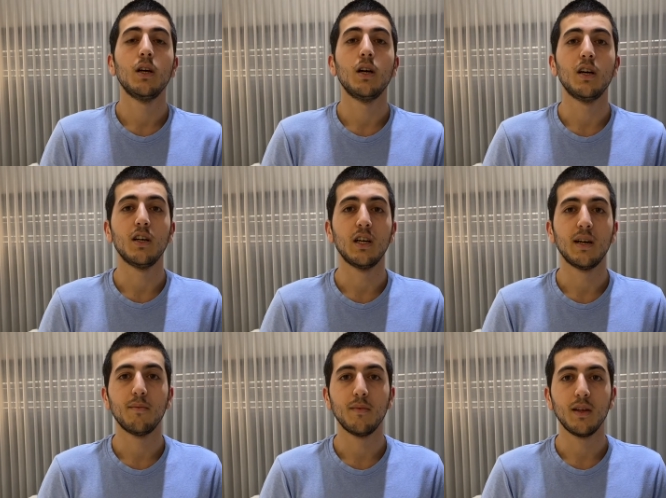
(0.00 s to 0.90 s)

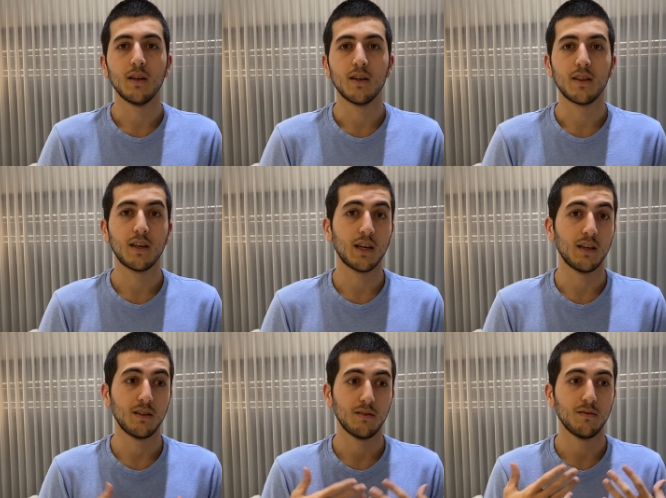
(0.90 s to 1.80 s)
they
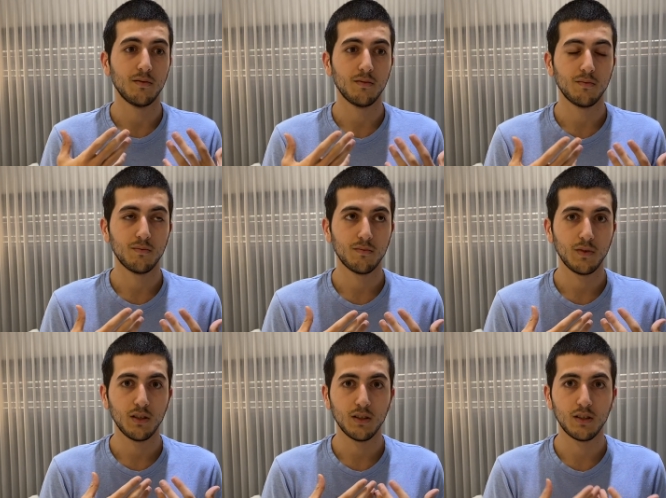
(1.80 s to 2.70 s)
can
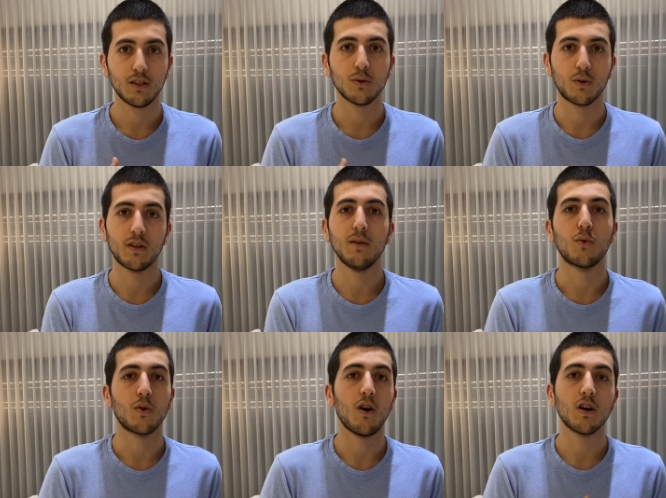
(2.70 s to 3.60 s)
distort them
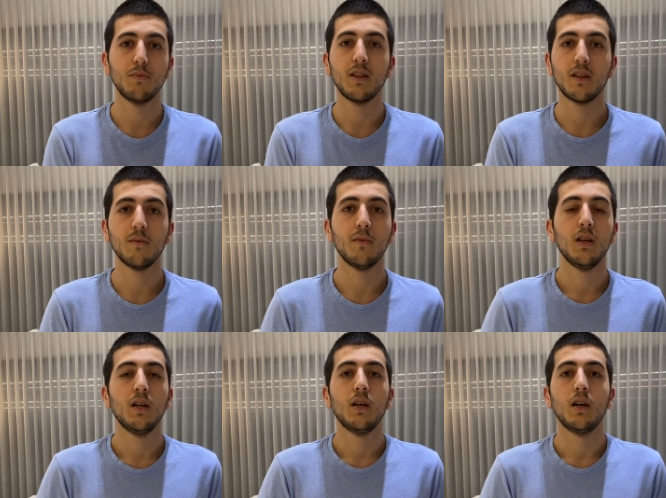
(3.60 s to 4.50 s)
or augment them
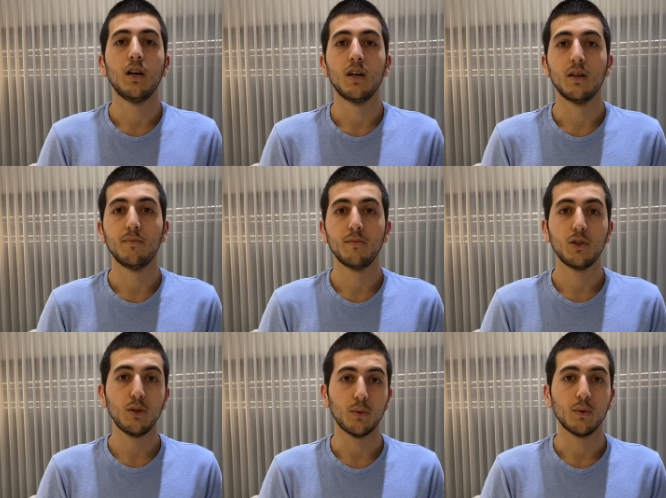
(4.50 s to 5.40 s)

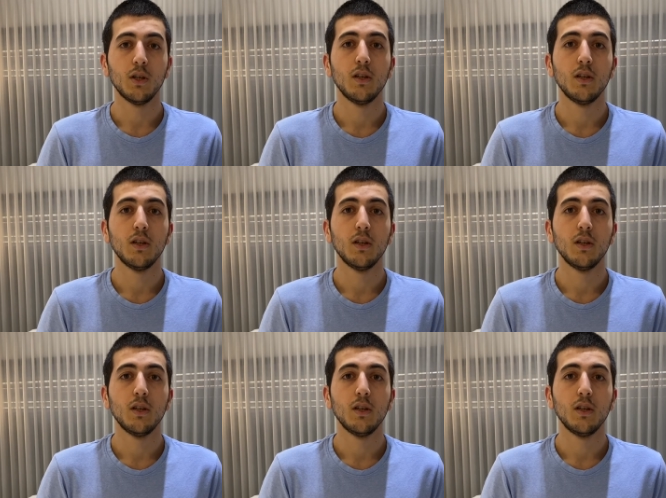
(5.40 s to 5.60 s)
too.